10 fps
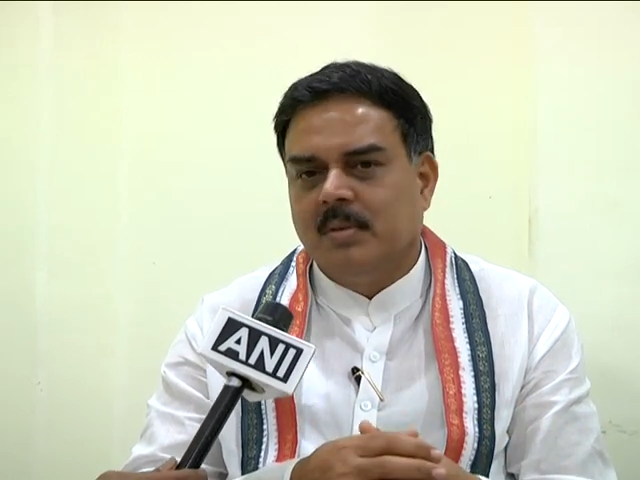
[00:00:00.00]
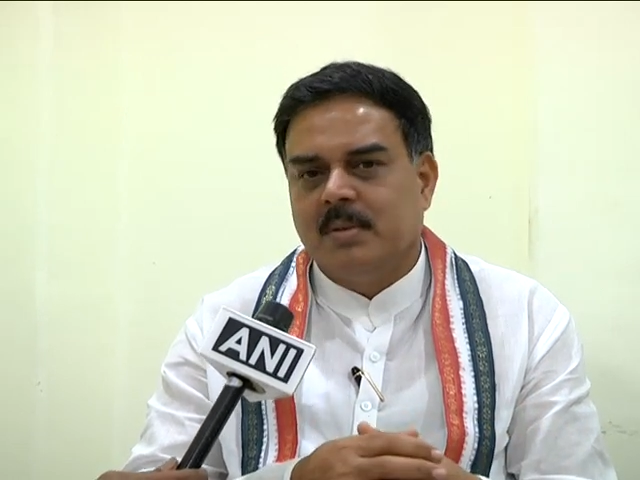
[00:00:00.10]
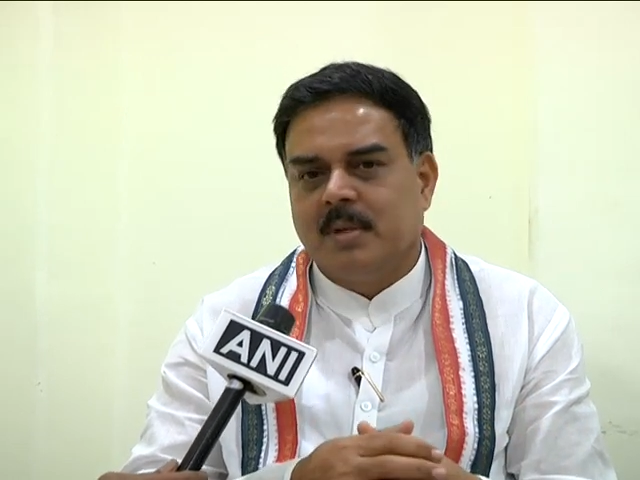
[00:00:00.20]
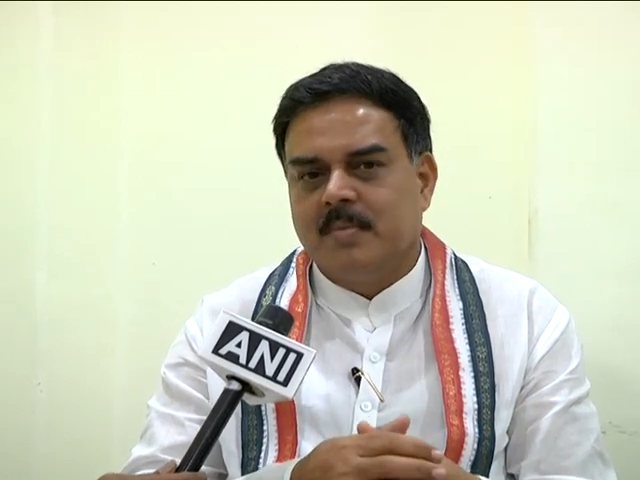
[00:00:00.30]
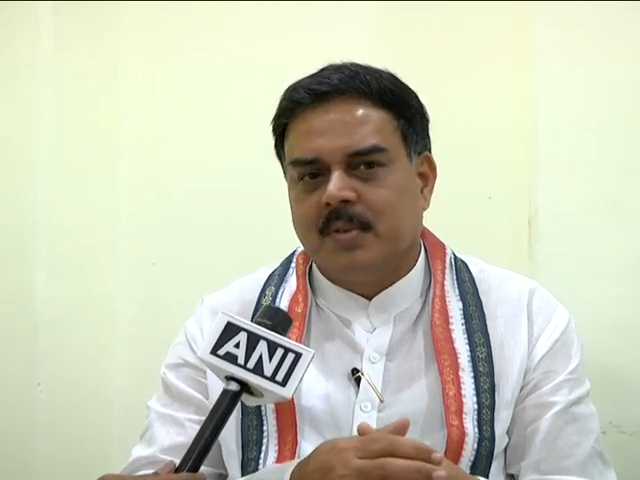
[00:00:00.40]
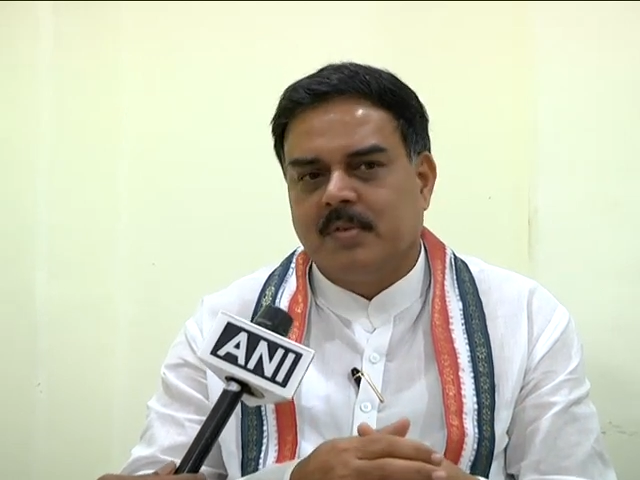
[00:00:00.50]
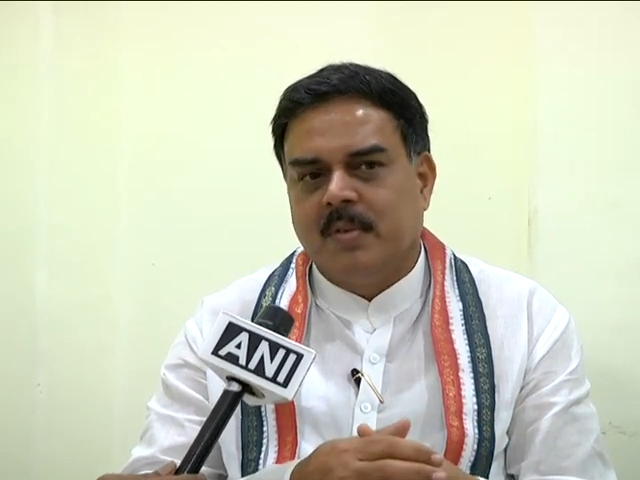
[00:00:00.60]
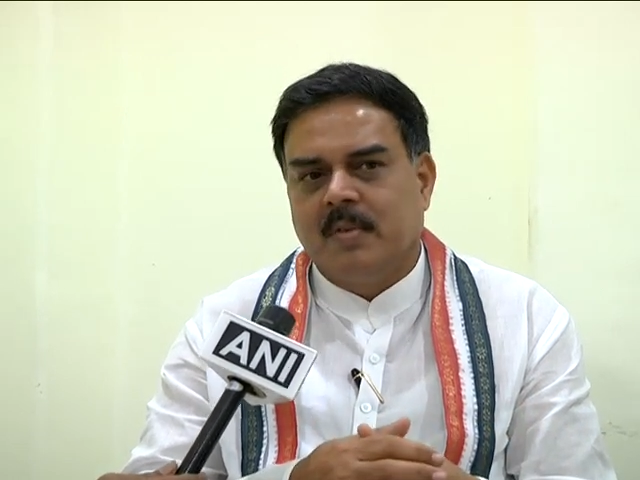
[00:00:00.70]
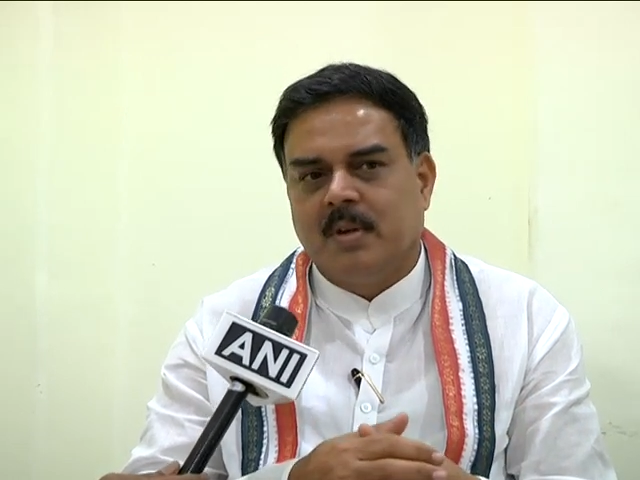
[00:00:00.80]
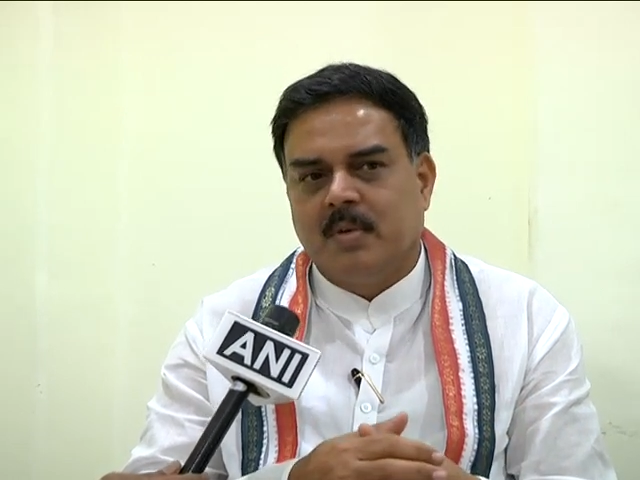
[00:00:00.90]
in terms of
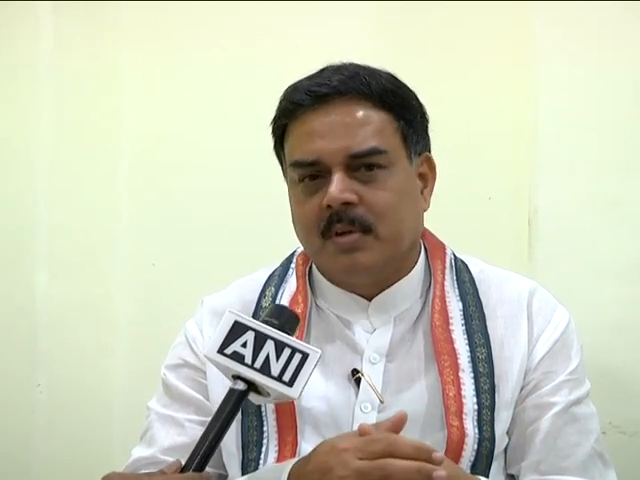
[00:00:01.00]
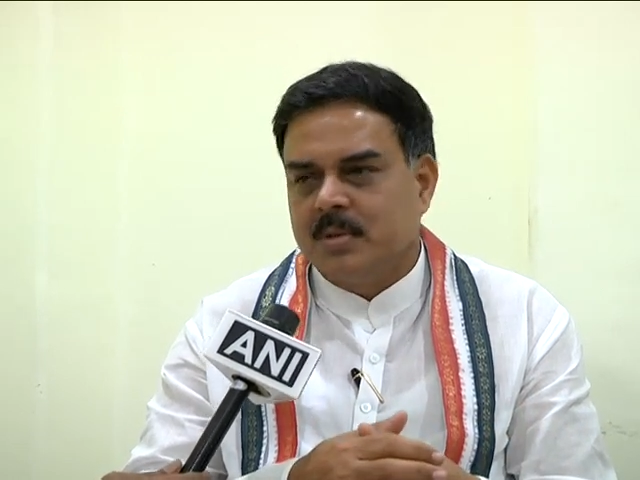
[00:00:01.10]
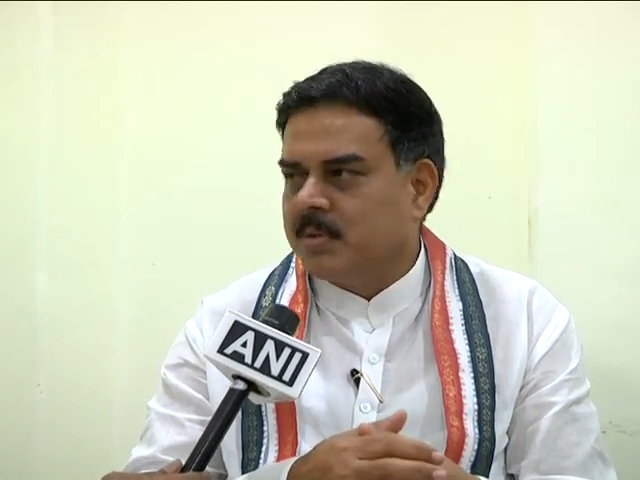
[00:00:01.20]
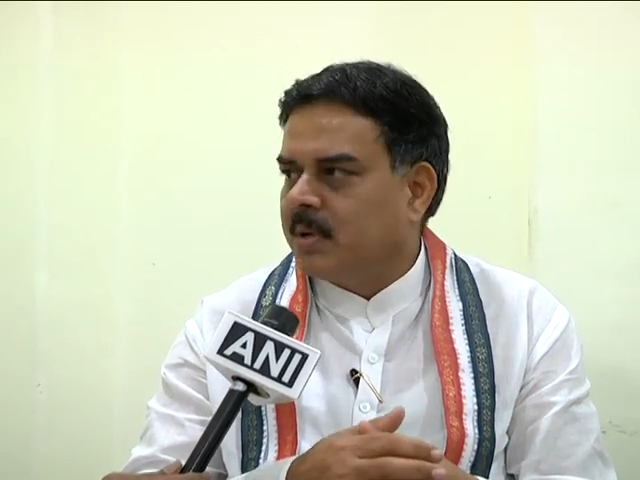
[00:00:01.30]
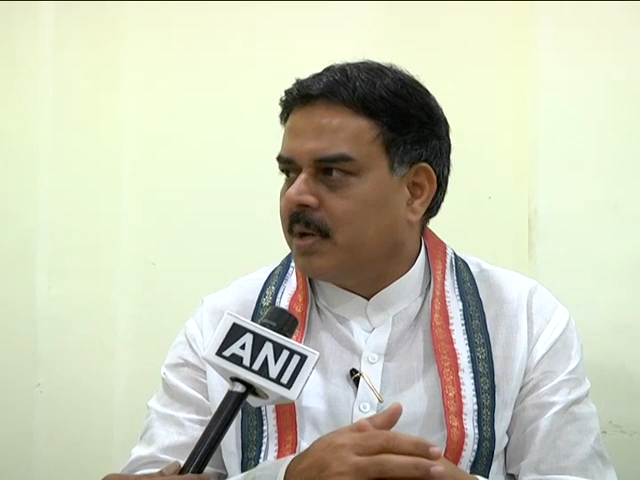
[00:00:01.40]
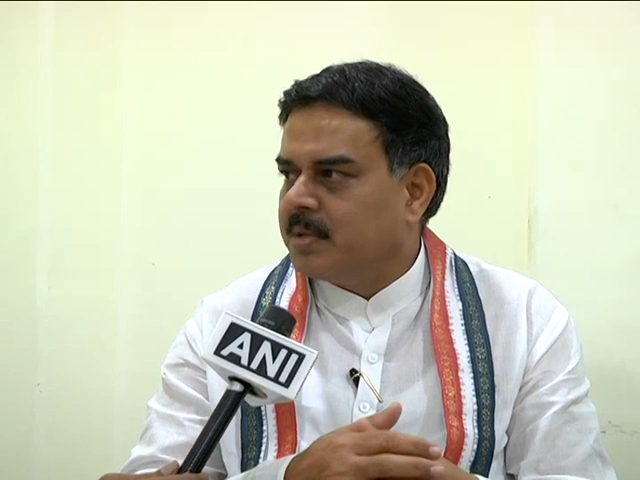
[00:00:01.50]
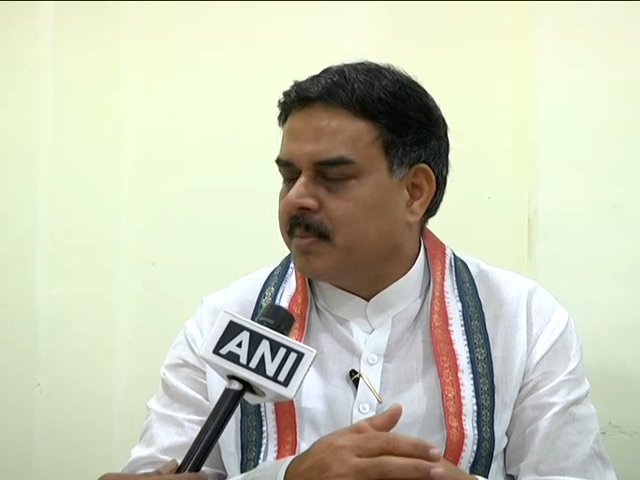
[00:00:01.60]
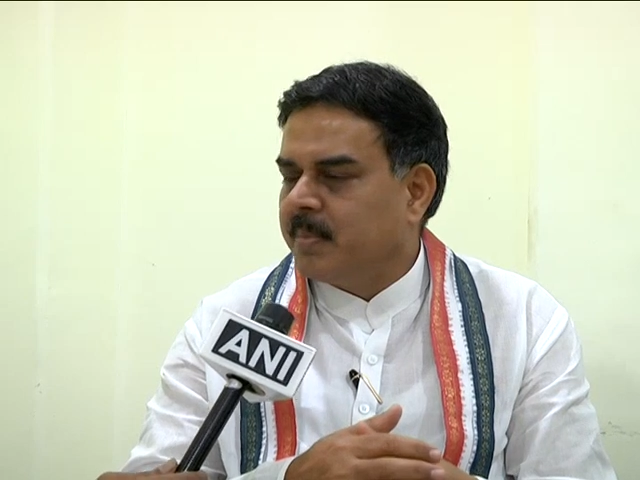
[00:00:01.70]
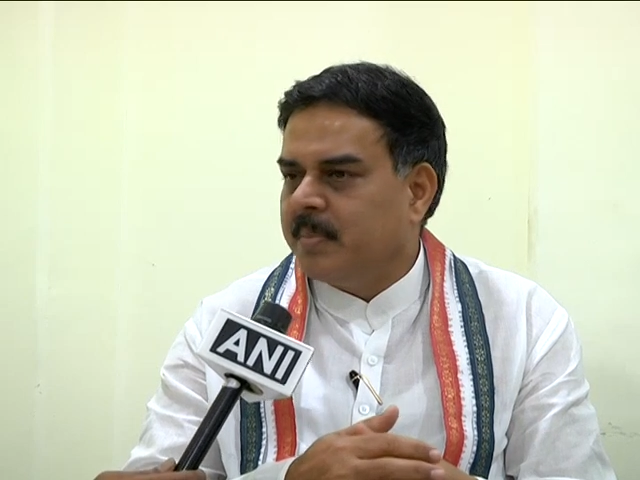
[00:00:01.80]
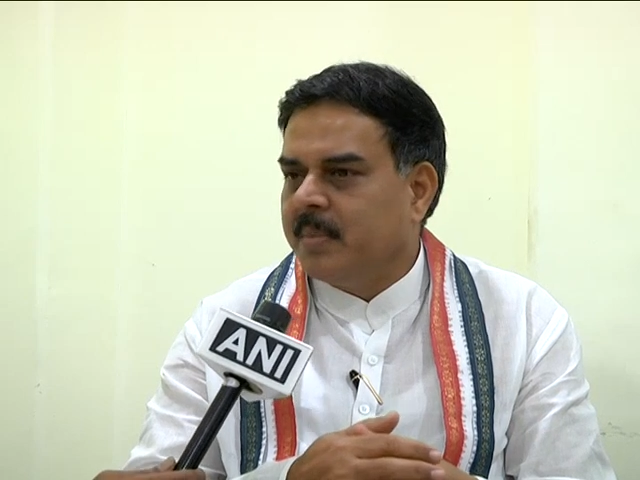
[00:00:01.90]
giving a notice to the
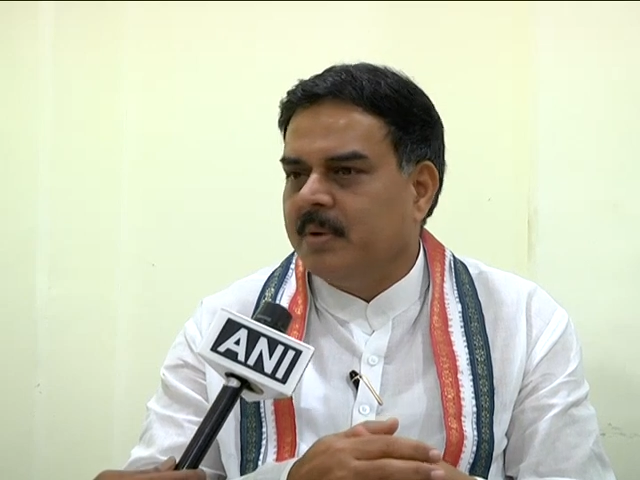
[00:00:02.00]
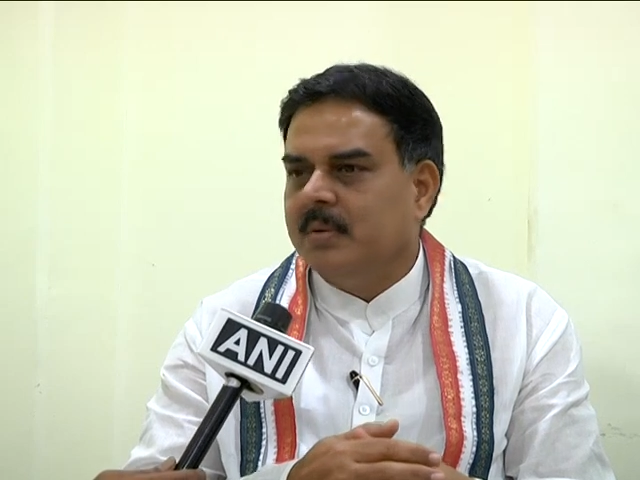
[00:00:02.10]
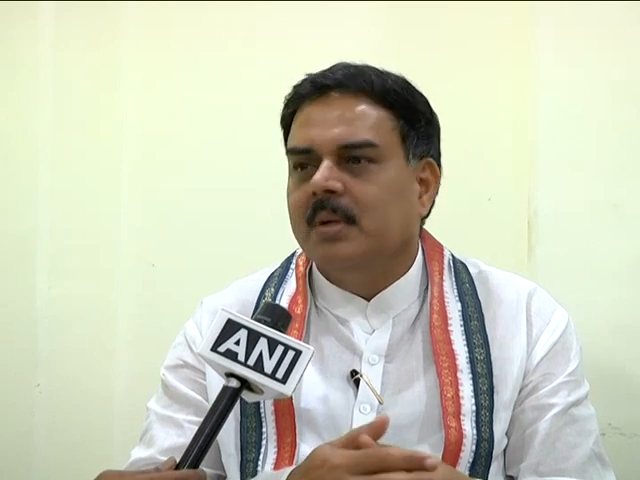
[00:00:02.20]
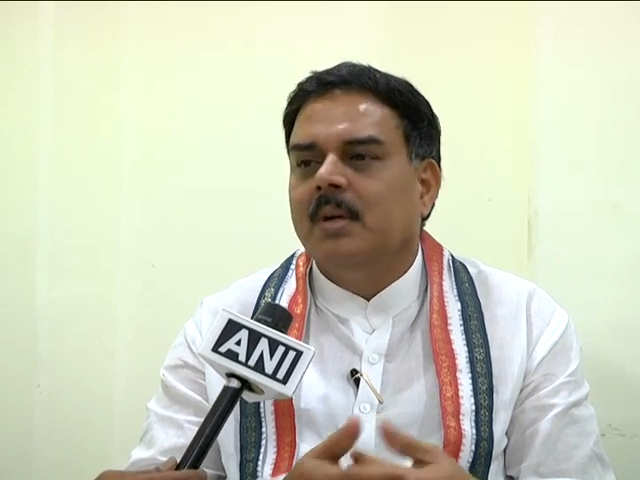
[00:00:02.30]
concerned member,